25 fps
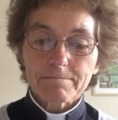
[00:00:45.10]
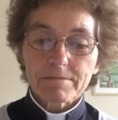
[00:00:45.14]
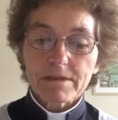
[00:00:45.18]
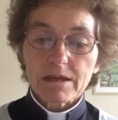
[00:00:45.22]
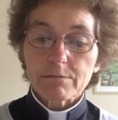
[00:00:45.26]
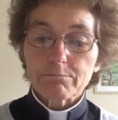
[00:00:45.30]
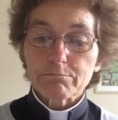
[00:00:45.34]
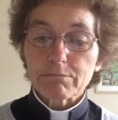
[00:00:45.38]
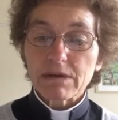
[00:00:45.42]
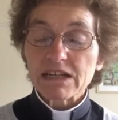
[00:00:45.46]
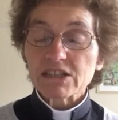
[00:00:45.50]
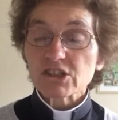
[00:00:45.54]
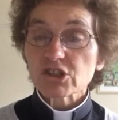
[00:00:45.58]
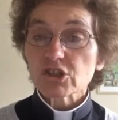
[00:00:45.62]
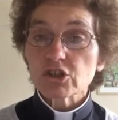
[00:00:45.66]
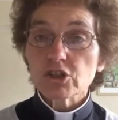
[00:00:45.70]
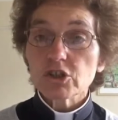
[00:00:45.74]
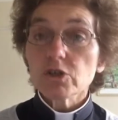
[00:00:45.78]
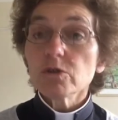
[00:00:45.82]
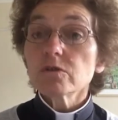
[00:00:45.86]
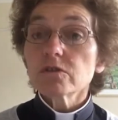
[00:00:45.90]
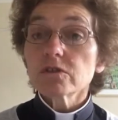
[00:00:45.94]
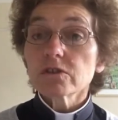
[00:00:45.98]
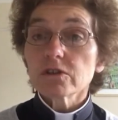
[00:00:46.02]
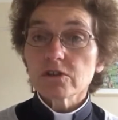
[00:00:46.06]
Match
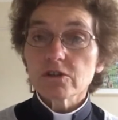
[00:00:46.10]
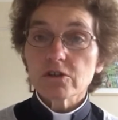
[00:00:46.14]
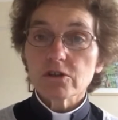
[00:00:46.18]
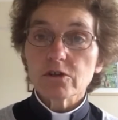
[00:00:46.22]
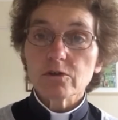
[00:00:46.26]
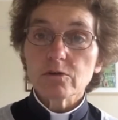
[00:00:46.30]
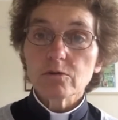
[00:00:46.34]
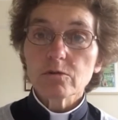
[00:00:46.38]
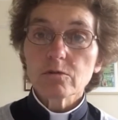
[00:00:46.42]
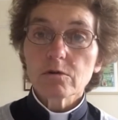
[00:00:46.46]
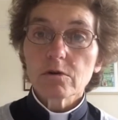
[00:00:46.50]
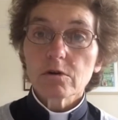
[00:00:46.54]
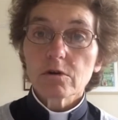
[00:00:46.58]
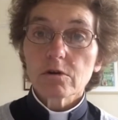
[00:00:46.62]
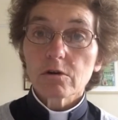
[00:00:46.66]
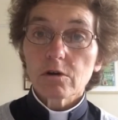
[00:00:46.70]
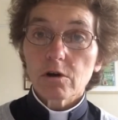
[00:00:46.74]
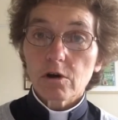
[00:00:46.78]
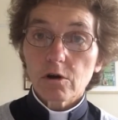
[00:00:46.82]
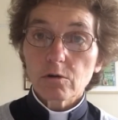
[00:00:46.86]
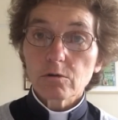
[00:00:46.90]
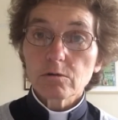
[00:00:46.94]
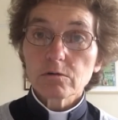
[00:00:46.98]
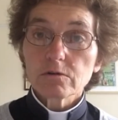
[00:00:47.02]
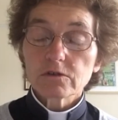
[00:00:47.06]
new to new,
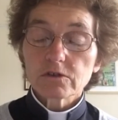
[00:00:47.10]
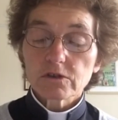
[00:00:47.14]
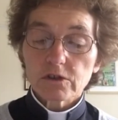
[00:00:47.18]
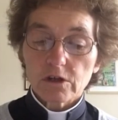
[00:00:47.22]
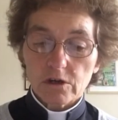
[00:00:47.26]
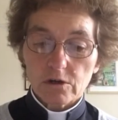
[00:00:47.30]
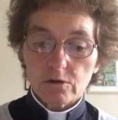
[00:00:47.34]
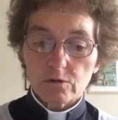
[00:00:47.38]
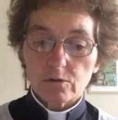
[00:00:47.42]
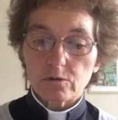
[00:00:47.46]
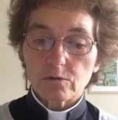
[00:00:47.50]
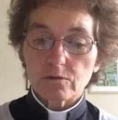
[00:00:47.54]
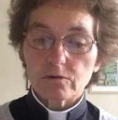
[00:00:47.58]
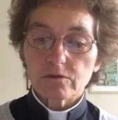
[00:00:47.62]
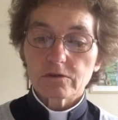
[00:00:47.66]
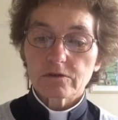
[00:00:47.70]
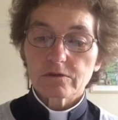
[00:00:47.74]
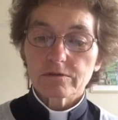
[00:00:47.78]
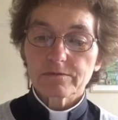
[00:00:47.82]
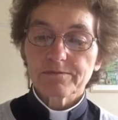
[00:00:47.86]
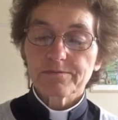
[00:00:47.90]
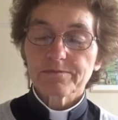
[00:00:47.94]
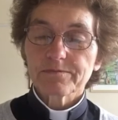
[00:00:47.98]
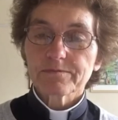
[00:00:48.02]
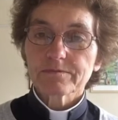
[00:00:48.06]
old to old.
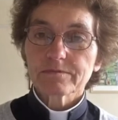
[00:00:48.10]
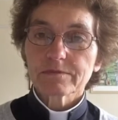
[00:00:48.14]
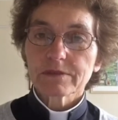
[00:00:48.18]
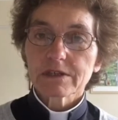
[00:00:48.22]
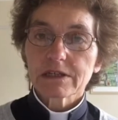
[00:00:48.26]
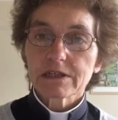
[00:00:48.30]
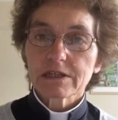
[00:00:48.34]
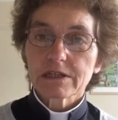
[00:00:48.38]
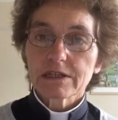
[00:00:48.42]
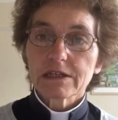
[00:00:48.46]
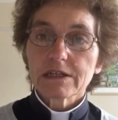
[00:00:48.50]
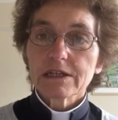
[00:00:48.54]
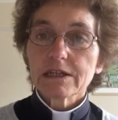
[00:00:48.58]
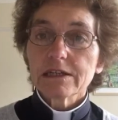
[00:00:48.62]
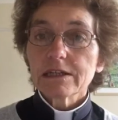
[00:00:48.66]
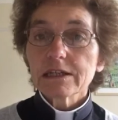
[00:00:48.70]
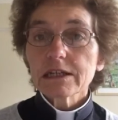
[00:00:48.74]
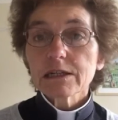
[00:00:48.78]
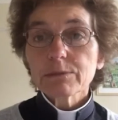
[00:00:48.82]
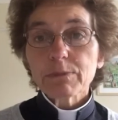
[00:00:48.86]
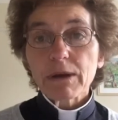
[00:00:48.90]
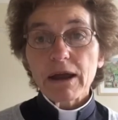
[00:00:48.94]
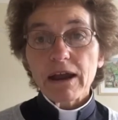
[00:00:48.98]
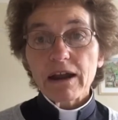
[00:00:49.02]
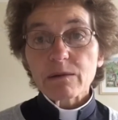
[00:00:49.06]
Little
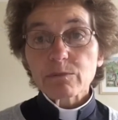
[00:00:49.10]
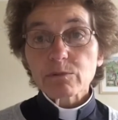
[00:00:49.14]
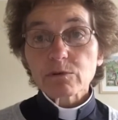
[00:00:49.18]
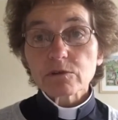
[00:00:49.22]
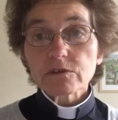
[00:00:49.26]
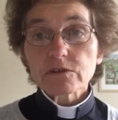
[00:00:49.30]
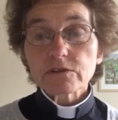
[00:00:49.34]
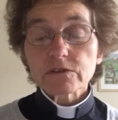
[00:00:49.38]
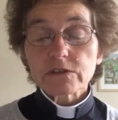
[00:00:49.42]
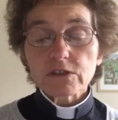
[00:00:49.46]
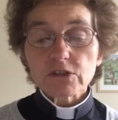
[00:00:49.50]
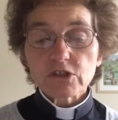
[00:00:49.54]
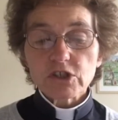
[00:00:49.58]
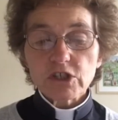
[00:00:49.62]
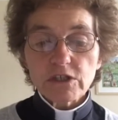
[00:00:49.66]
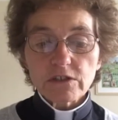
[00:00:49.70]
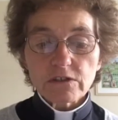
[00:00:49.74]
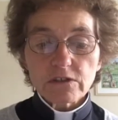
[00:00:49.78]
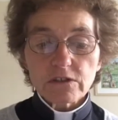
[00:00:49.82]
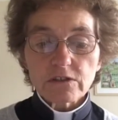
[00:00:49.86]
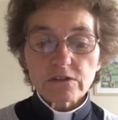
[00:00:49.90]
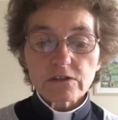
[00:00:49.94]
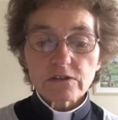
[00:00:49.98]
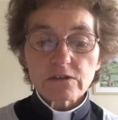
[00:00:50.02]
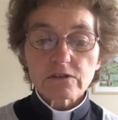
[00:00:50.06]
parables that
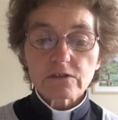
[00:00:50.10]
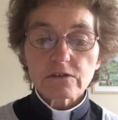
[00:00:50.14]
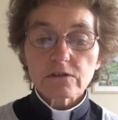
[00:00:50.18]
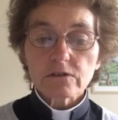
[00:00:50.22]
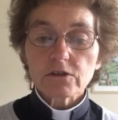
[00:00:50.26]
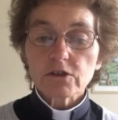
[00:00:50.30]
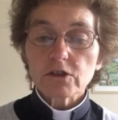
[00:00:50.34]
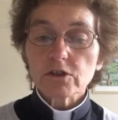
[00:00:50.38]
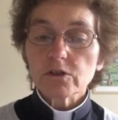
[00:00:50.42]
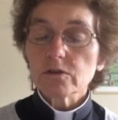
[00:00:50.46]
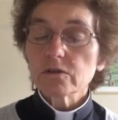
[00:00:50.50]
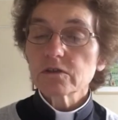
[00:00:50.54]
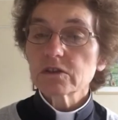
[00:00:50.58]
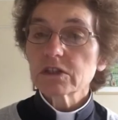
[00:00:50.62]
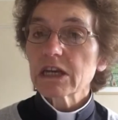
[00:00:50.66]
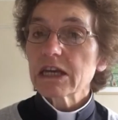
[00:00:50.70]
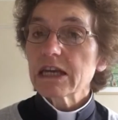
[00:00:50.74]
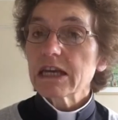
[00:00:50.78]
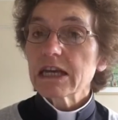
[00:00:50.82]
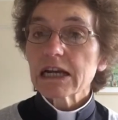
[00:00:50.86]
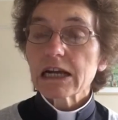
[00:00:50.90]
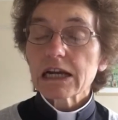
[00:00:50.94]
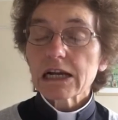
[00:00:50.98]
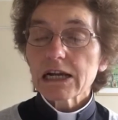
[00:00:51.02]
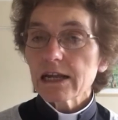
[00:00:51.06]
Jesus used
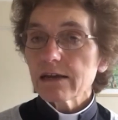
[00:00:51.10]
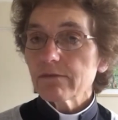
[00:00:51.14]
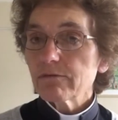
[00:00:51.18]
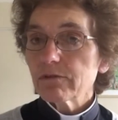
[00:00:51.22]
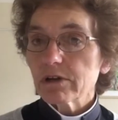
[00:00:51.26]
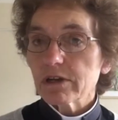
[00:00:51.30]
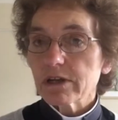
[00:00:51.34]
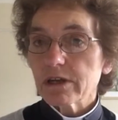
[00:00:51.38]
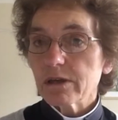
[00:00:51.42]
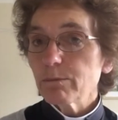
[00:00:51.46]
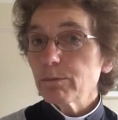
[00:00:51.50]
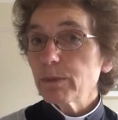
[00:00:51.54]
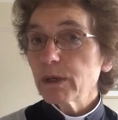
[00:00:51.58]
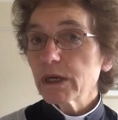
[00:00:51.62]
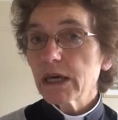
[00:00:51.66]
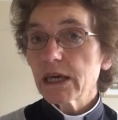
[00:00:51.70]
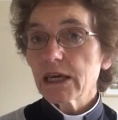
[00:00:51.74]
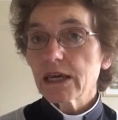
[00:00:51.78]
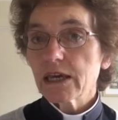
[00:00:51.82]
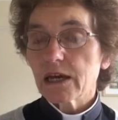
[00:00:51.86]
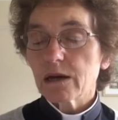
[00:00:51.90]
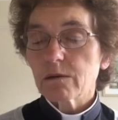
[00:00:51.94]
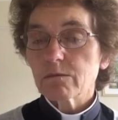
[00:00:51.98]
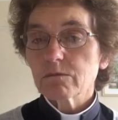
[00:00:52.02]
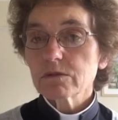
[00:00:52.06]
cleverly, picking
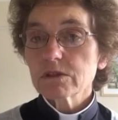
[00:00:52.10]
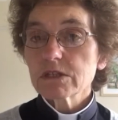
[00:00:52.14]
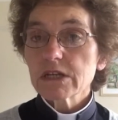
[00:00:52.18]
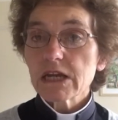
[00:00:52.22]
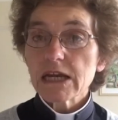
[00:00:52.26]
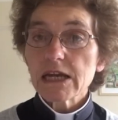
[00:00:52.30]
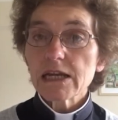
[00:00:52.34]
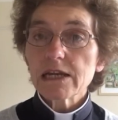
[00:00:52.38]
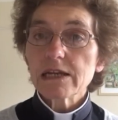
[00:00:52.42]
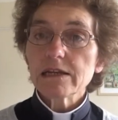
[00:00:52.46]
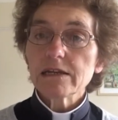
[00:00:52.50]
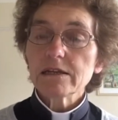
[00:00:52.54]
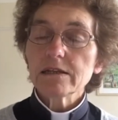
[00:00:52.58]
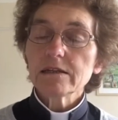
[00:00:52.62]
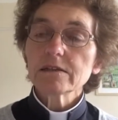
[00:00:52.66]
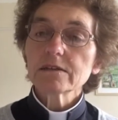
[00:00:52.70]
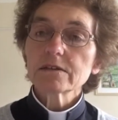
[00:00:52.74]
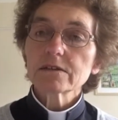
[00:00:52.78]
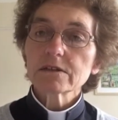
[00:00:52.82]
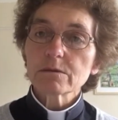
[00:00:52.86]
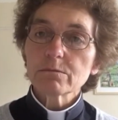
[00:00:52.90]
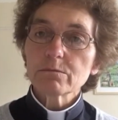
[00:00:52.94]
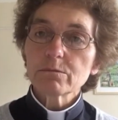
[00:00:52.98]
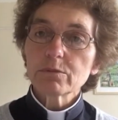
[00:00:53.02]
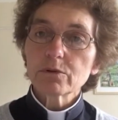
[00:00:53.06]
up daily
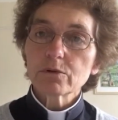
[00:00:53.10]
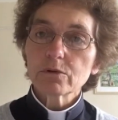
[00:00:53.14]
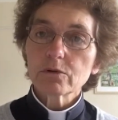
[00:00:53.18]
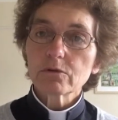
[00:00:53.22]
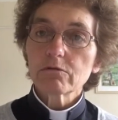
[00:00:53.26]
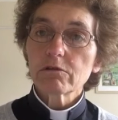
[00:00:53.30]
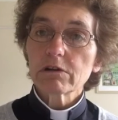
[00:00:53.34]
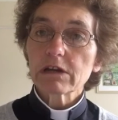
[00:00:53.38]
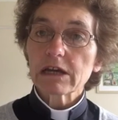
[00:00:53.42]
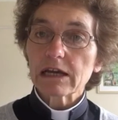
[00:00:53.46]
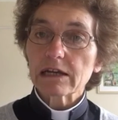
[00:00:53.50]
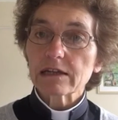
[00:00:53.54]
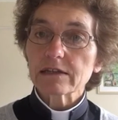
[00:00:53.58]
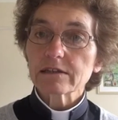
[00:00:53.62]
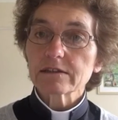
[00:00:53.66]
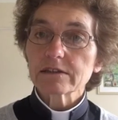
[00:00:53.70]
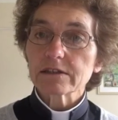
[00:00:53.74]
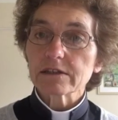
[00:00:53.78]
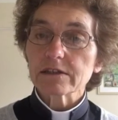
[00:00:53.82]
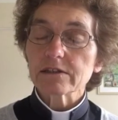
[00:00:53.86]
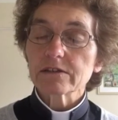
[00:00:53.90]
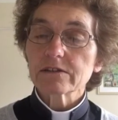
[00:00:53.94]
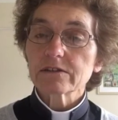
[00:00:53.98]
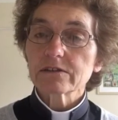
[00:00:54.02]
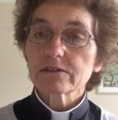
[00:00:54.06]
simple
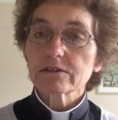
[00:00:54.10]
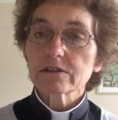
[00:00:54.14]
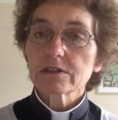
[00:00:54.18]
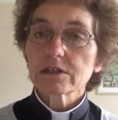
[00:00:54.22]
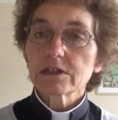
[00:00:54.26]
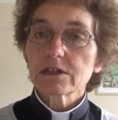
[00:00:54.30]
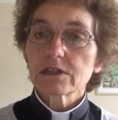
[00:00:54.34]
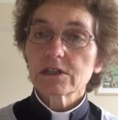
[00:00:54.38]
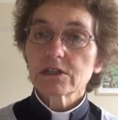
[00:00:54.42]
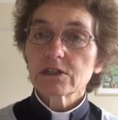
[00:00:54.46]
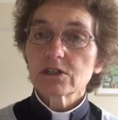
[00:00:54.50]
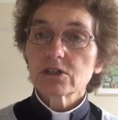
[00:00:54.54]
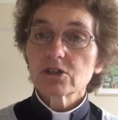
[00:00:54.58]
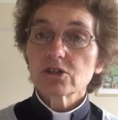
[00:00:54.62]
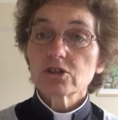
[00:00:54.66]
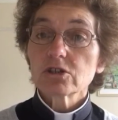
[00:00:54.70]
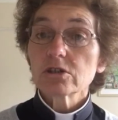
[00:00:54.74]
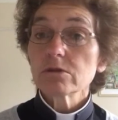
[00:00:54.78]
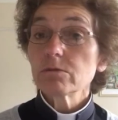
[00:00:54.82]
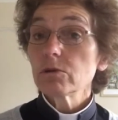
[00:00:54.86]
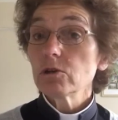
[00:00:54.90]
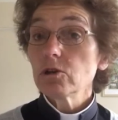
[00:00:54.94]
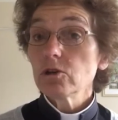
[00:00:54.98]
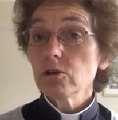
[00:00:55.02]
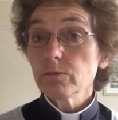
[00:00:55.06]
realities
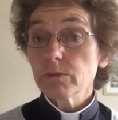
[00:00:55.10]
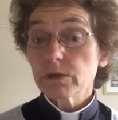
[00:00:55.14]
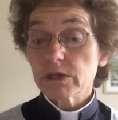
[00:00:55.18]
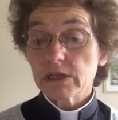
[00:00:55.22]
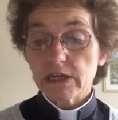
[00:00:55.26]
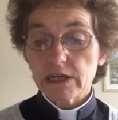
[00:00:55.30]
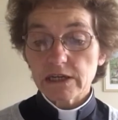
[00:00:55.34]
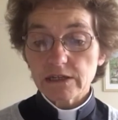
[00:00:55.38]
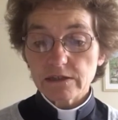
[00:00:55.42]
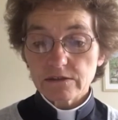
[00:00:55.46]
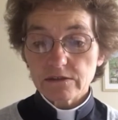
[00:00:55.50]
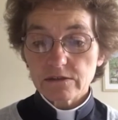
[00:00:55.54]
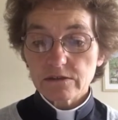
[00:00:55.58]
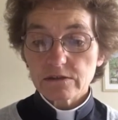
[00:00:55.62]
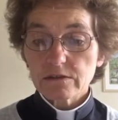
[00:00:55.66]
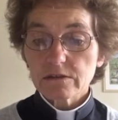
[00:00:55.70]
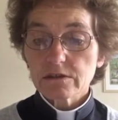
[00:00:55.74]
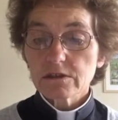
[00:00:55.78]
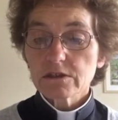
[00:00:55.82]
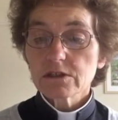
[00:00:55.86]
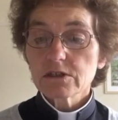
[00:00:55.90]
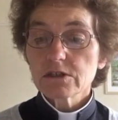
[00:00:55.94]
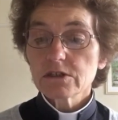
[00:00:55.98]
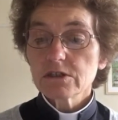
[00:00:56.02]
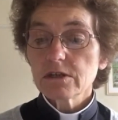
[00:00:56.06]
to illuminate
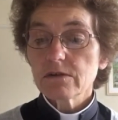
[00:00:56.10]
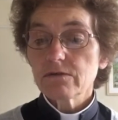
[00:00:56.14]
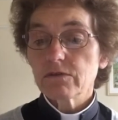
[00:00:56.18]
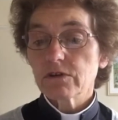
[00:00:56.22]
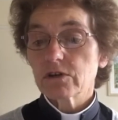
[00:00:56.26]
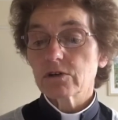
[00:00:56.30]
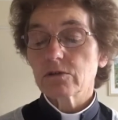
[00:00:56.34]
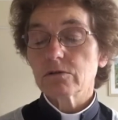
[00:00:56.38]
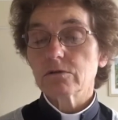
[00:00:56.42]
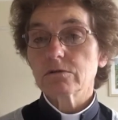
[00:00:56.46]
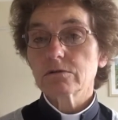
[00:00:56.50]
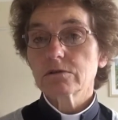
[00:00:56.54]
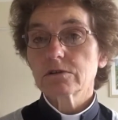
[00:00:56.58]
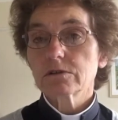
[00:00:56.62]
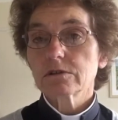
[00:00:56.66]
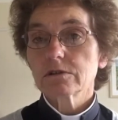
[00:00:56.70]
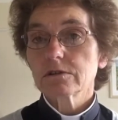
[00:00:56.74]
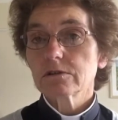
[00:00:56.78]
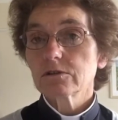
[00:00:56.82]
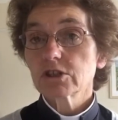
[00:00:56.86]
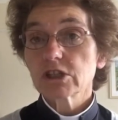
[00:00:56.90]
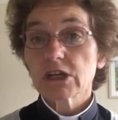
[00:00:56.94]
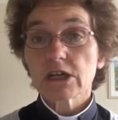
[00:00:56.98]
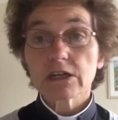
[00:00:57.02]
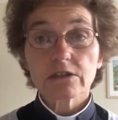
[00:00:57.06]
difficult
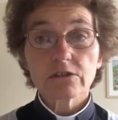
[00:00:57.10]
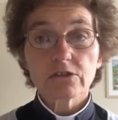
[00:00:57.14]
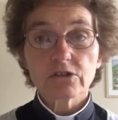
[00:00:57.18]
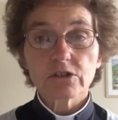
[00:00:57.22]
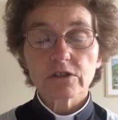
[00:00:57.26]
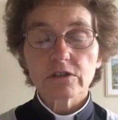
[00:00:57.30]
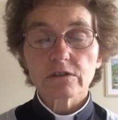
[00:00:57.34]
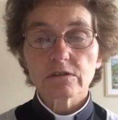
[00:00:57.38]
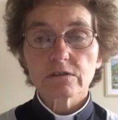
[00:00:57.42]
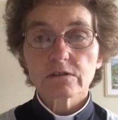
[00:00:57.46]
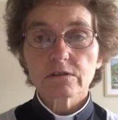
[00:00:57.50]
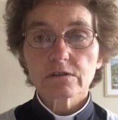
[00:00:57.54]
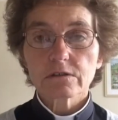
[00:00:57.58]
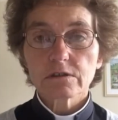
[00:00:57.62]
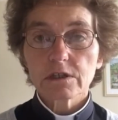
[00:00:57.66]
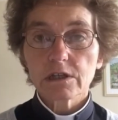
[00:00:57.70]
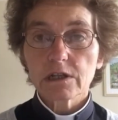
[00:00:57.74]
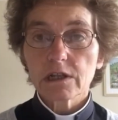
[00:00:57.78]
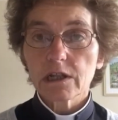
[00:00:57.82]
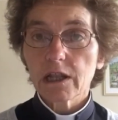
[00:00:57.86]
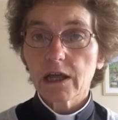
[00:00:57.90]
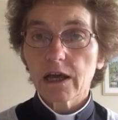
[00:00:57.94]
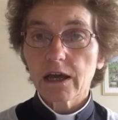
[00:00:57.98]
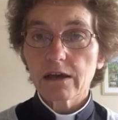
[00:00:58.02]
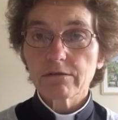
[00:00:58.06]
challenges
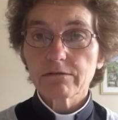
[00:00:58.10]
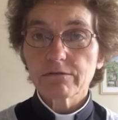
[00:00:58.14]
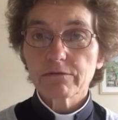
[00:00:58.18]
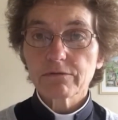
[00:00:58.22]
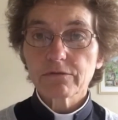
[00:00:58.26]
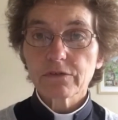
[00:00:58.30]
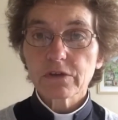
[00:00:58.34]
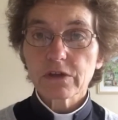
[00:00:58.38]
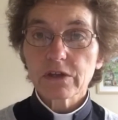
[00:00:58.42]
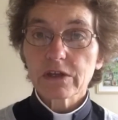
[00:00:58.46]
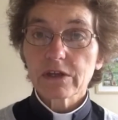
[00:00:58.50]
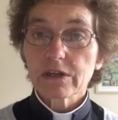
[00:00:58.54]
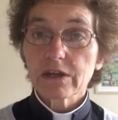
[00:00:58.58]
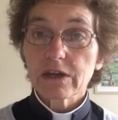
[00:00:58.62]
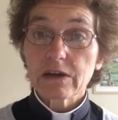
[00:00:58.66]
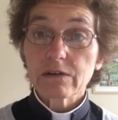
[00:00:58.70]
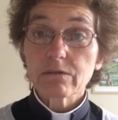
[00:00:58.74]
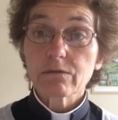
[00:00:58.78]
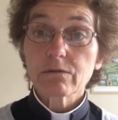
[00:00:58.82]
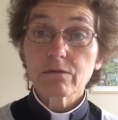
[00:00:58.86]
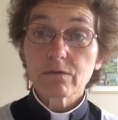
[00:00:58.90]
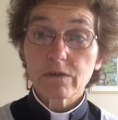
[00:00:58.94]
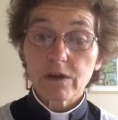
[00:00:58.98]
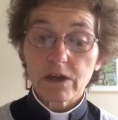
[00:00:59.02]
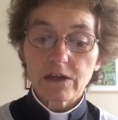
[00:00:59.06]
in life and
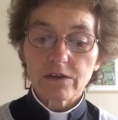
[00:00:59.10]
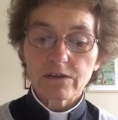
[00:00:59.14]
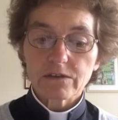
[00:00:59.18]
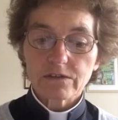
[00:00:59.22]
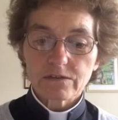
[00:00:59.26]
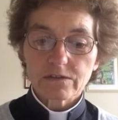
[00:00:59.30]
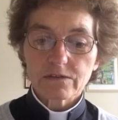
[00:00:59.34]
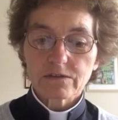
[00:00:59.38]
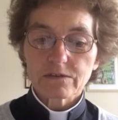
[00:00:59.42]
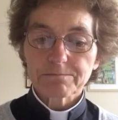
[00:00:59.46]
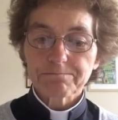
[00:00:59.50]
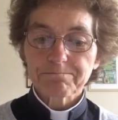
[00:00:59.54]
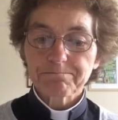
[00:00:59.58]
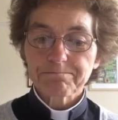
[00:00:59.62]
faith.